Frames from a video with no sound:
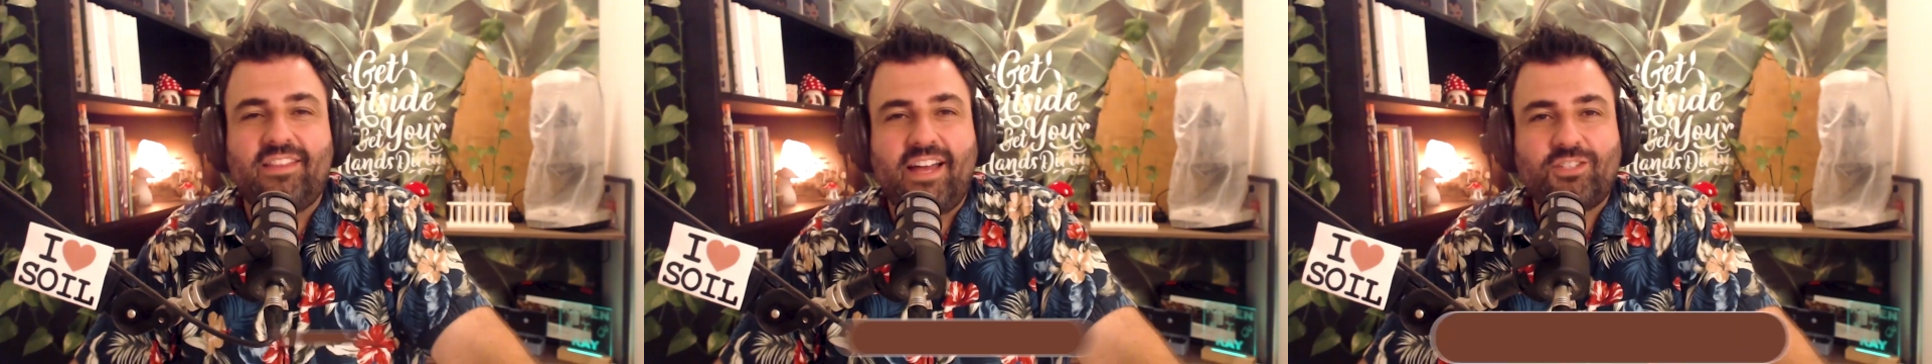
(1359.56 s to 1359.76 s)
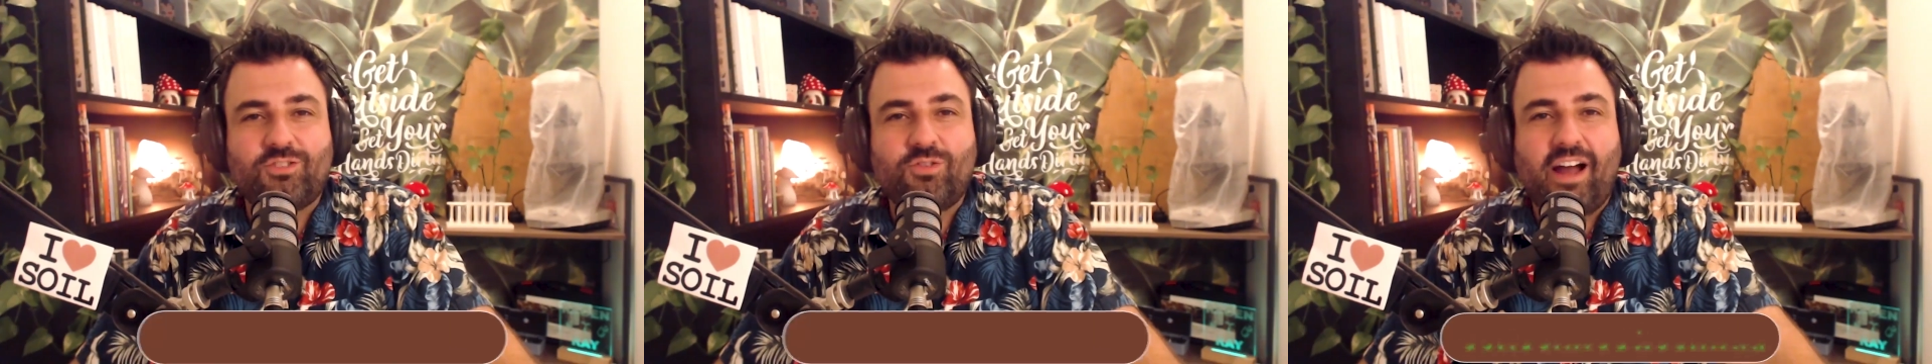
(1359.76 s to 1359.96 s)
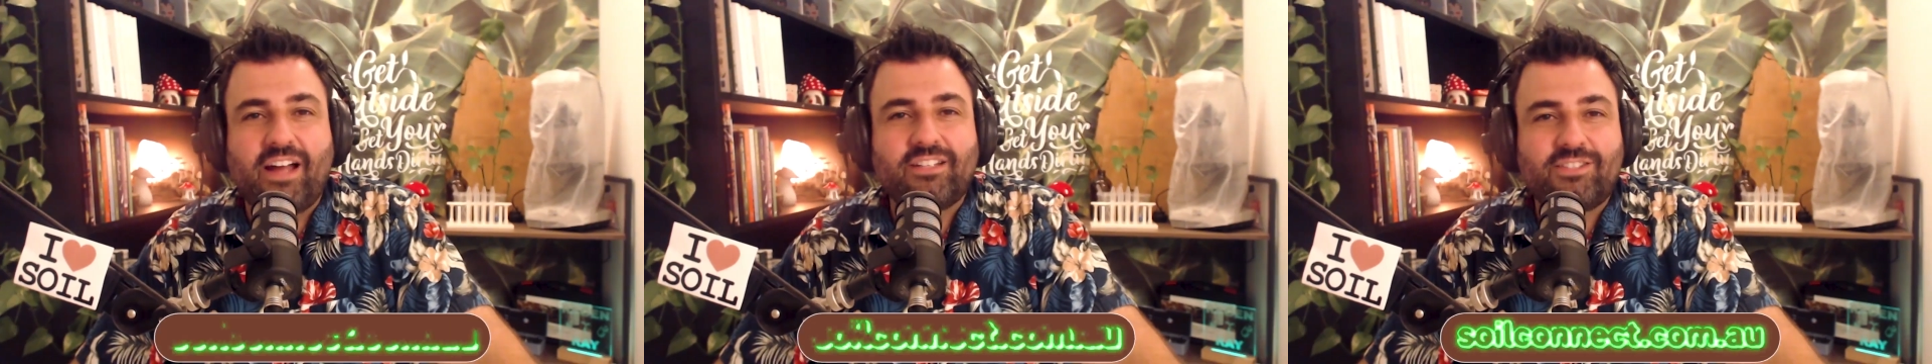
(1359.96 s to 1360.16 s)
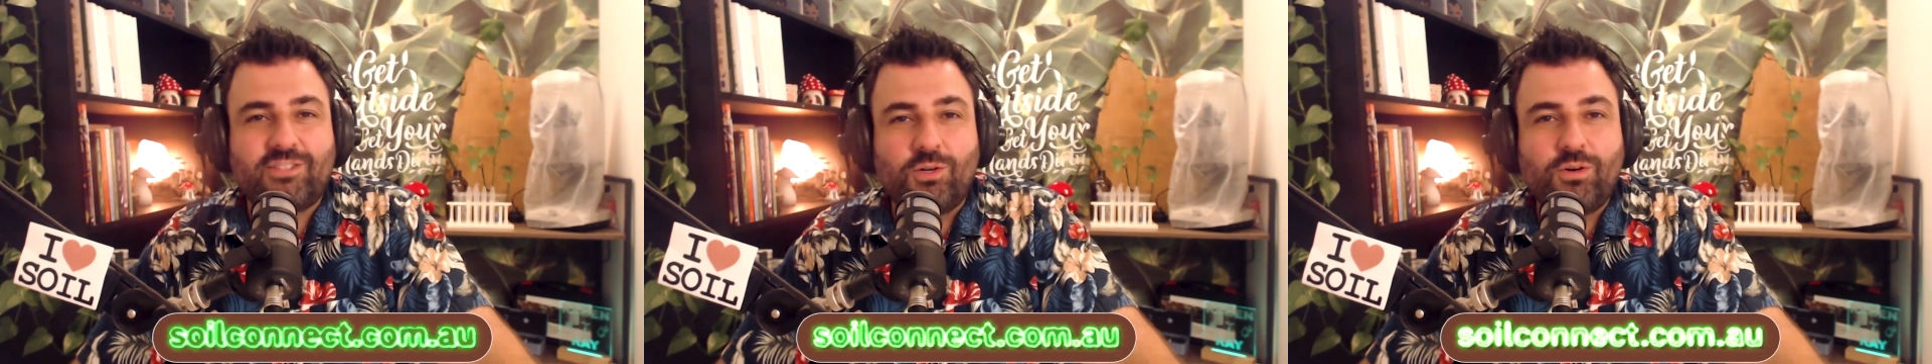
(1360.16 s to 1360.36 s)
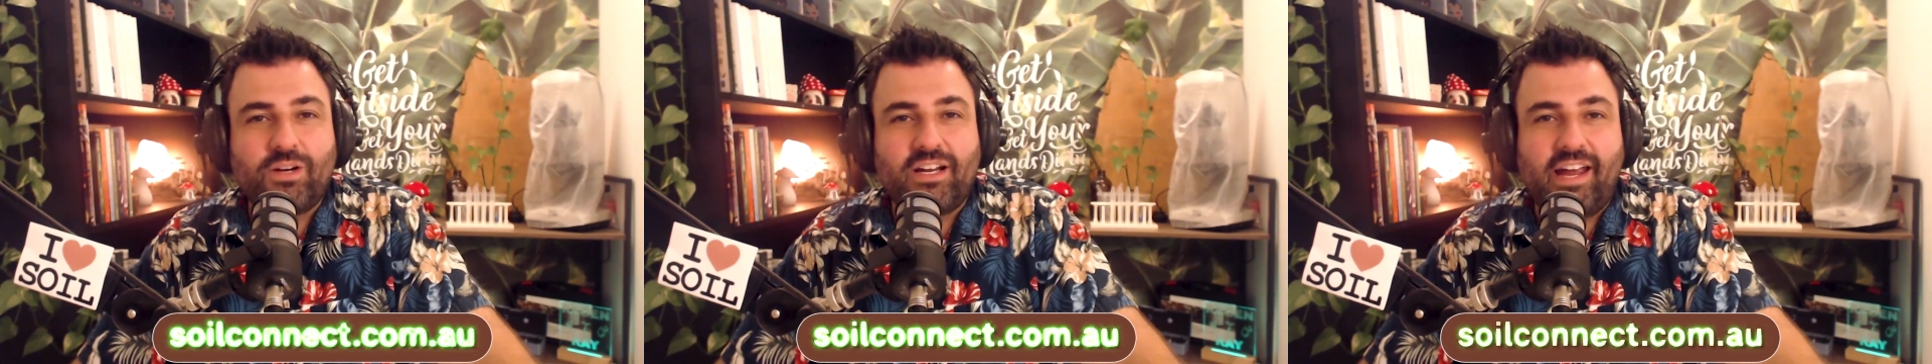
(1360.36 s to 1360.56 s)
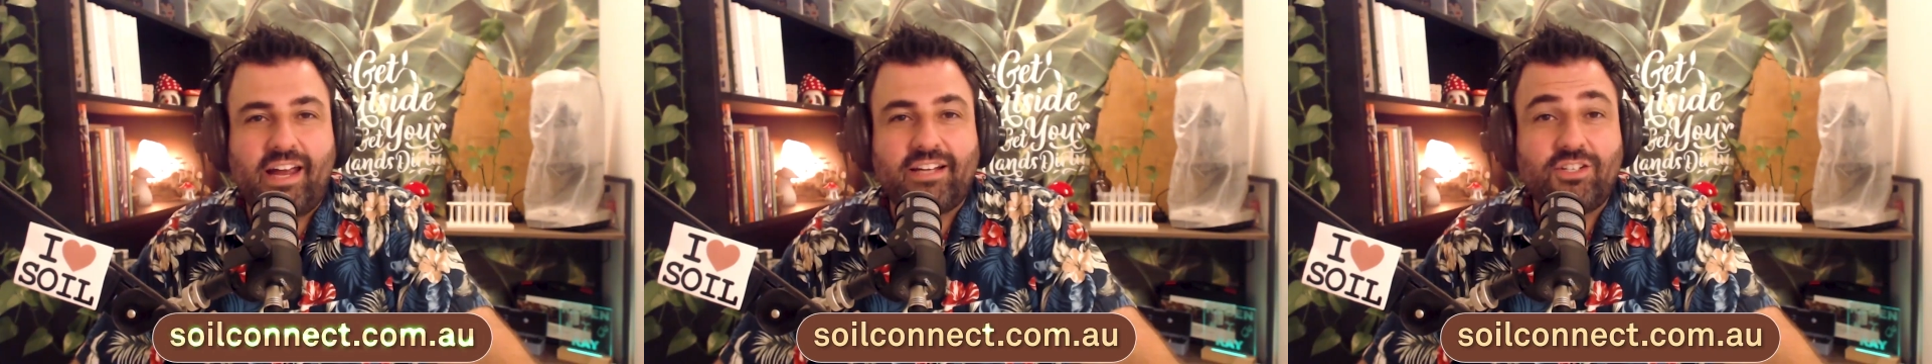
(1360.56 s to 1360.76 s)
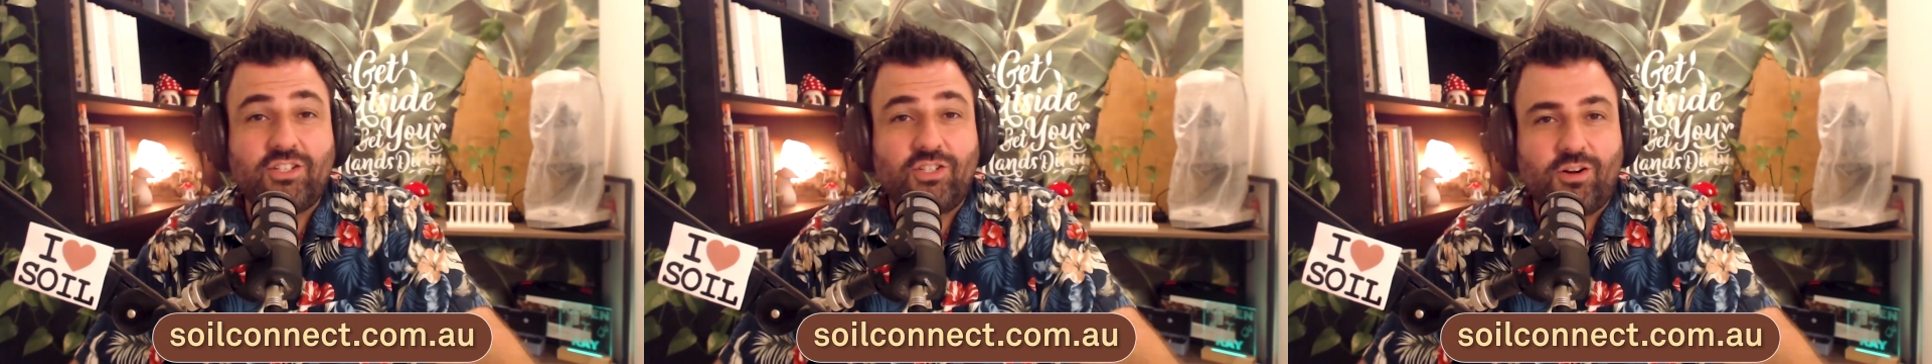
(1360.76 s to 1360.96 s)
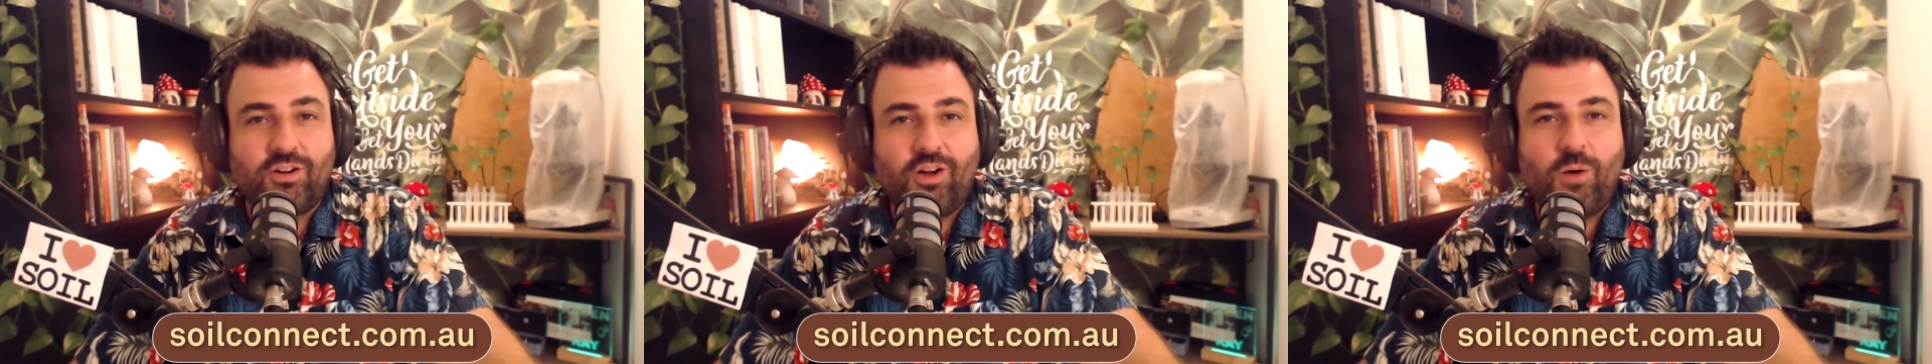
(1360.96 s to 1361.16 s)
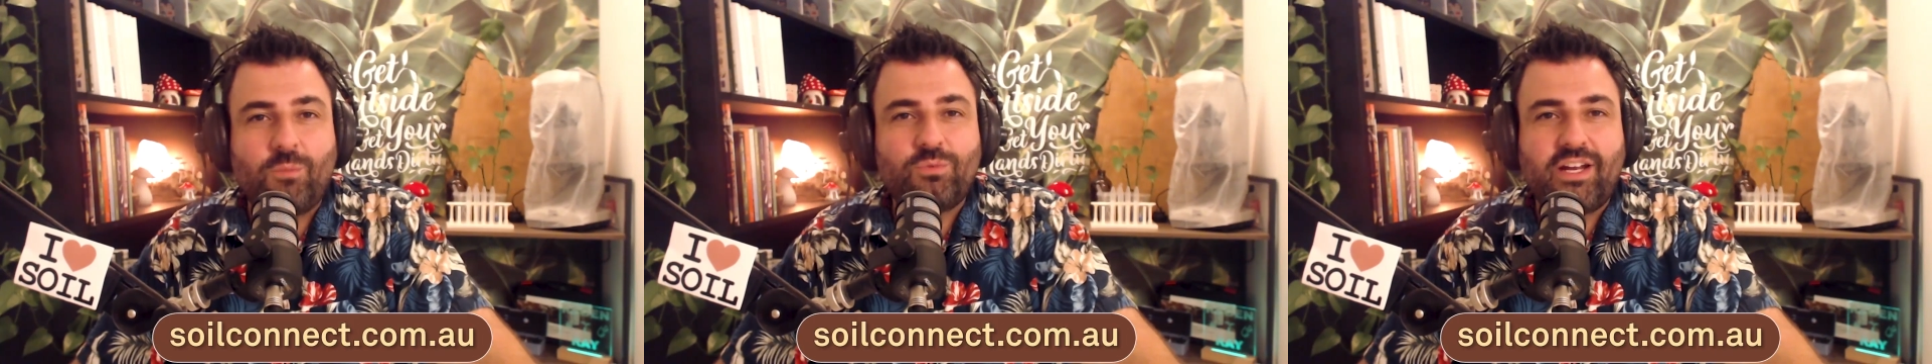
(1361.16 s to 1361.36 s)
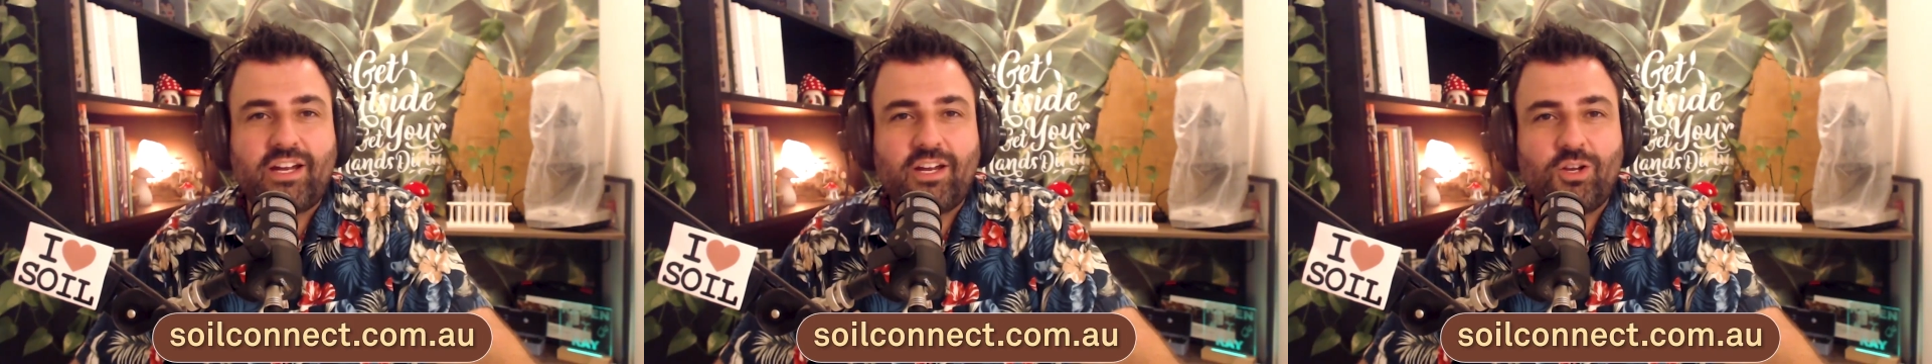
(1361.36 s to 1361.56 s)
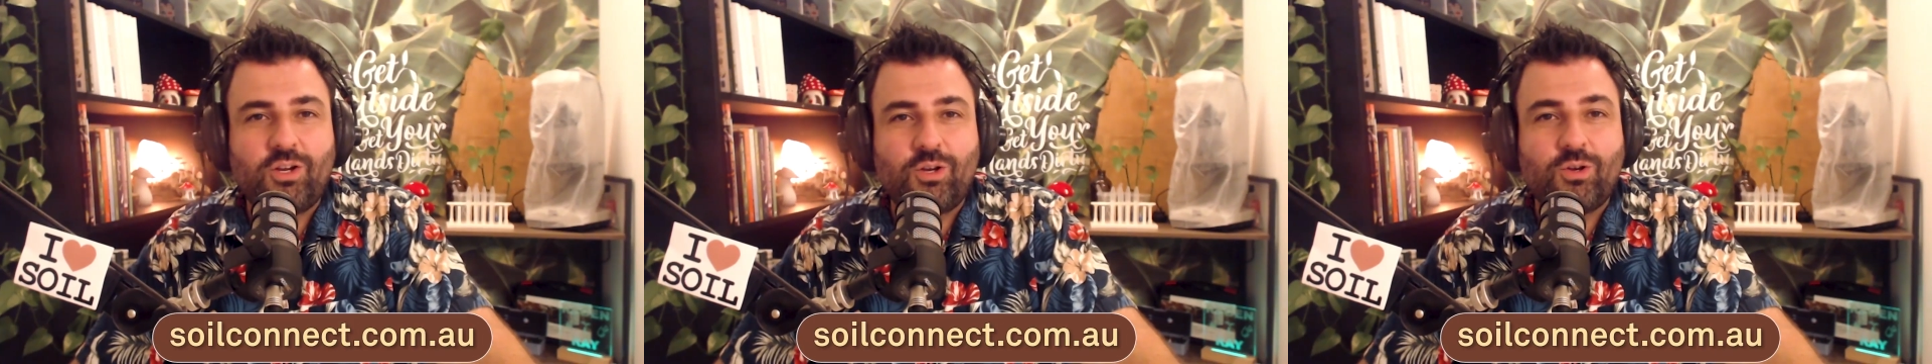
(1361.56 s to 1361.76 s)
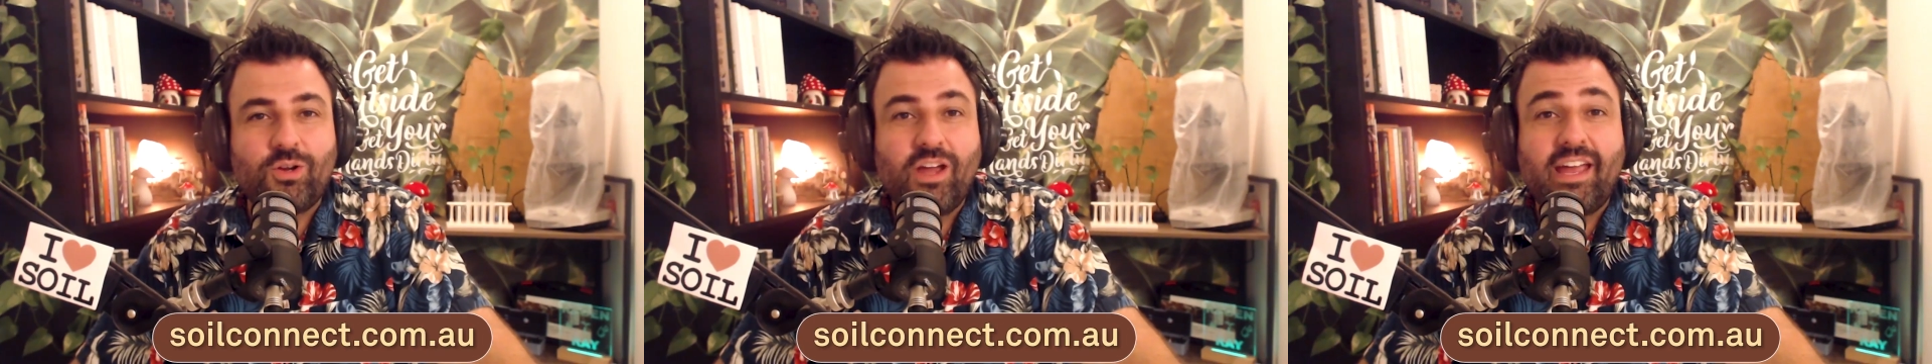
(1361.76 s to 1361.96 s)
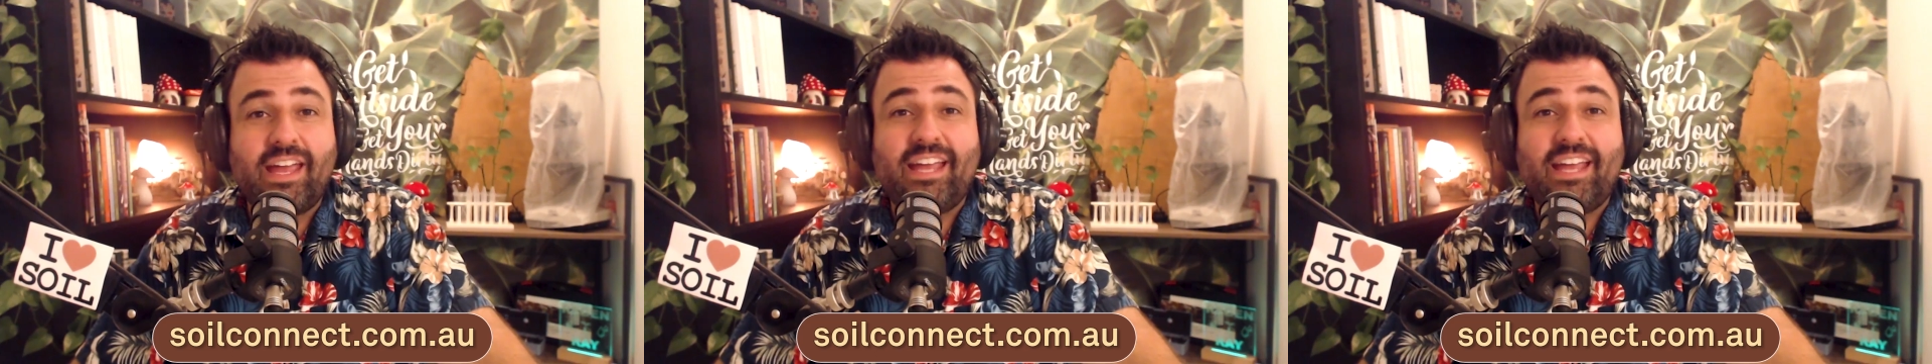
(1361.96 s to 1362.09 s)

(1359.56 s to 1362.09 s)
That's right, soilconnect.com.au